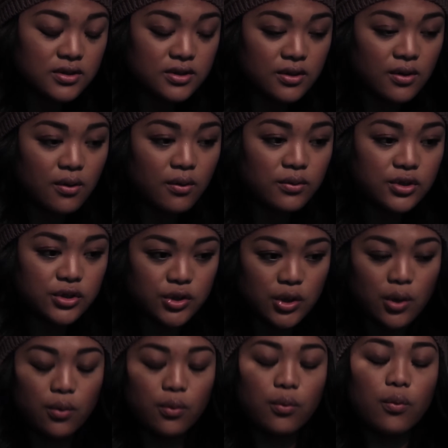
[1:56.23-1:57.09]
so
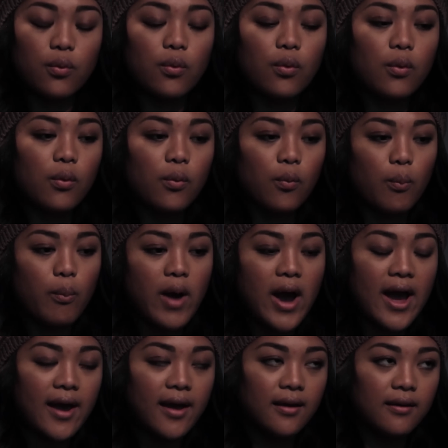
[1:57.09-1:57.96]
show
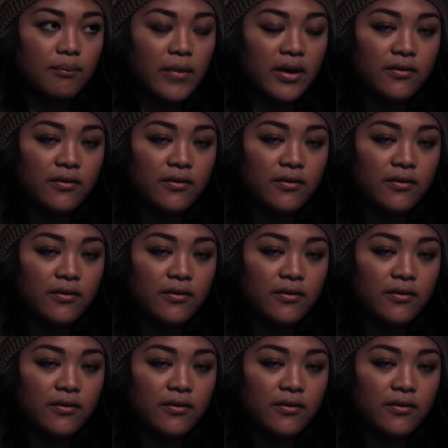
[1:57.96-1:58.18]
my